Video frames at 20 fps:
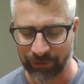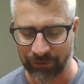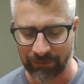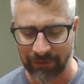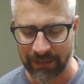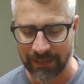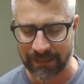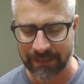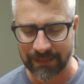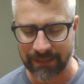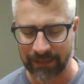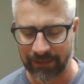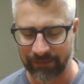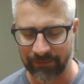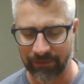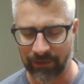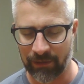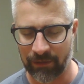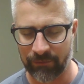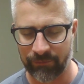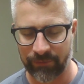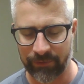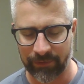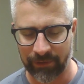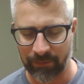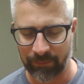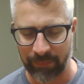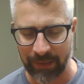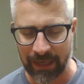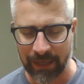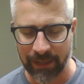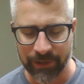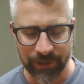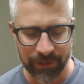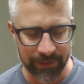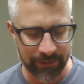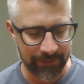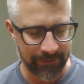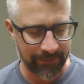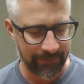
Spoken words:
grace and love and compassion,